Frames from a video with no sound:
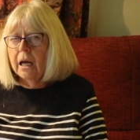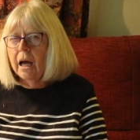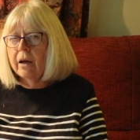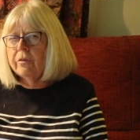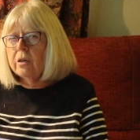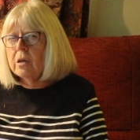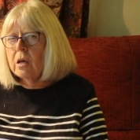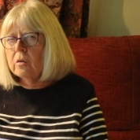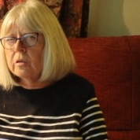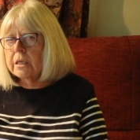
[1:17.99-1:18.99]
Have
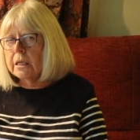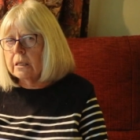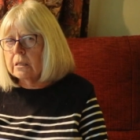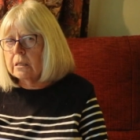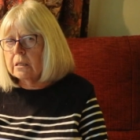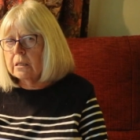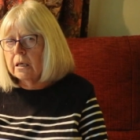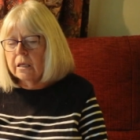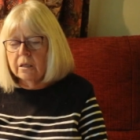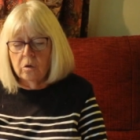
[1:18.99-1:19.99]
you noticed
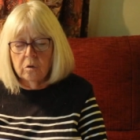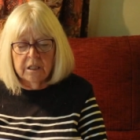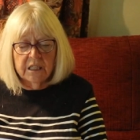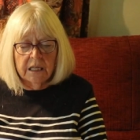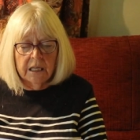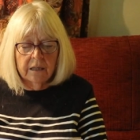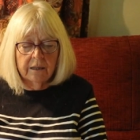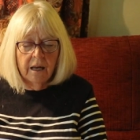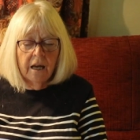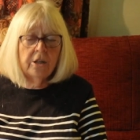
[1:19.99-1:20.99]
that your
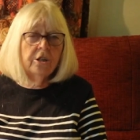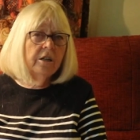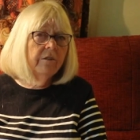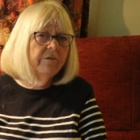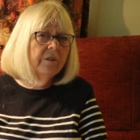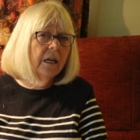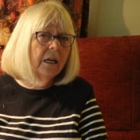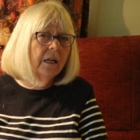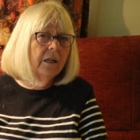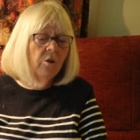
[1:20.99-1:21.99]
teeth are
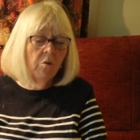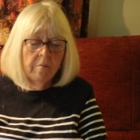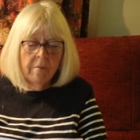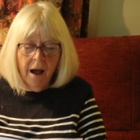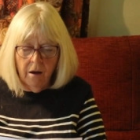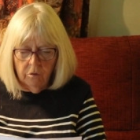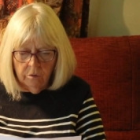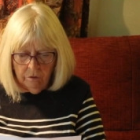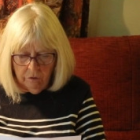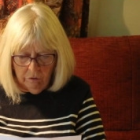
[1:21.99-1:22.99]
shifting in your
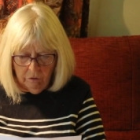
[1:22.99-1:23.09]
mouth?